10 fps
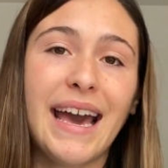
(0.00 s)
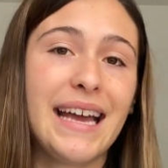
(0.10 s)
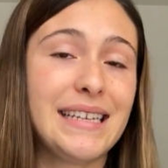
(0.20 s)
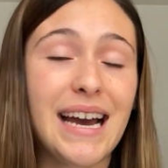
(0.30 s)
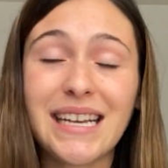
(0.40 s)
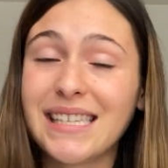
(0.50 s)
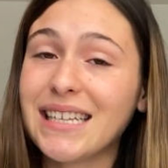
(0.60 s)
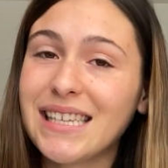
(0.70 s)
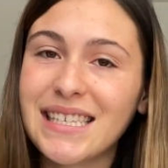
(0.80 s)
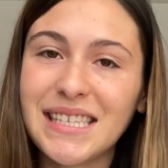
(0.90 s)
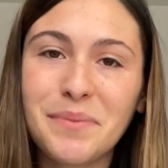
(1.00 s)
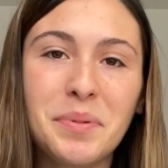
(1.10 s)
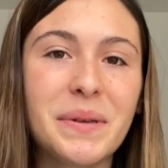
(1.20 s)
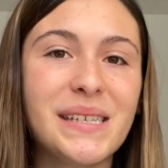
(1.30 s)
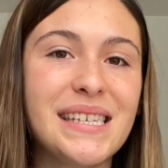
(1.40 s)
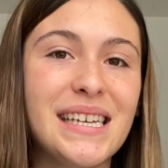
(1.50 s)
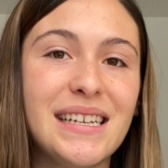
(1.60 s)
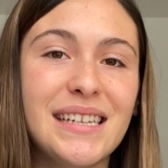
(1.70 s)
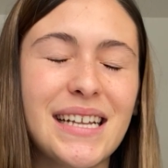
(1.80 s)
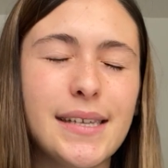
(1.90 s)
And guys, that's as simple as
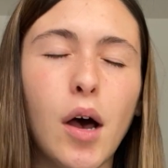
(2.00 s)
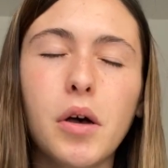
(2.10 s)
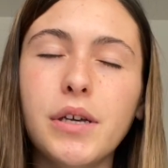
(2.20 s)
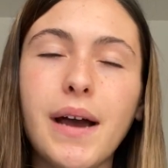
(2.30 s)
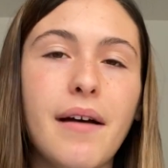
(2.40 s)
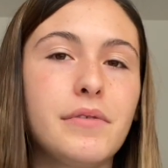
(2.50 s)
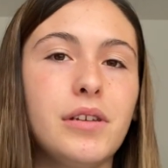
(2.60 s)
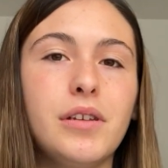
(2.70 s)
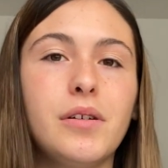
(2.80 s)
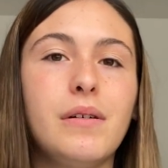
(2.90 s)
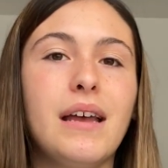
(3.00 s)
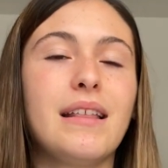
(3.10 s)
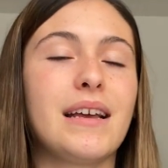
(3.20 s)
it. That's all you have to do.